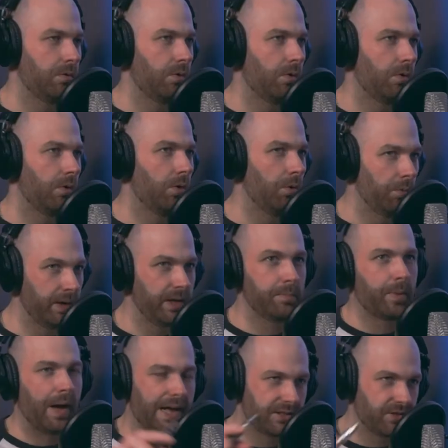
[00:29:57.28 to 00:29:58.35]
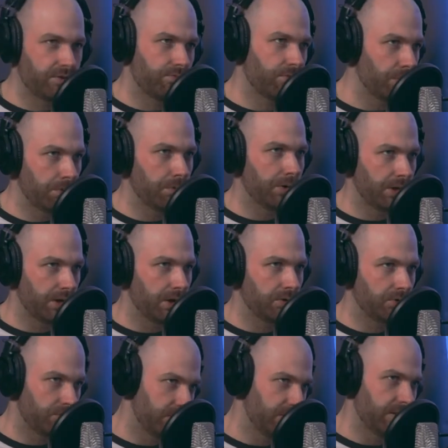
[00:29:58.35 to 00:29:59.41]
It's interesting. Or we time. pass through other
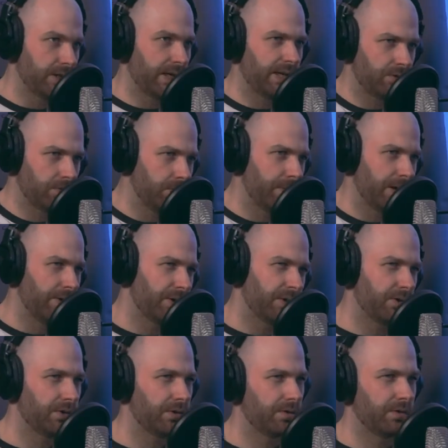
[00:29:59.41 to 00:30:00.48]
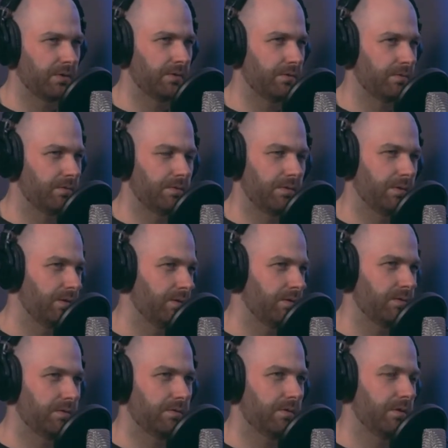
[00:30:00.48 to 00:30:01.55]
countries to get to America, I think. Maybe. Like,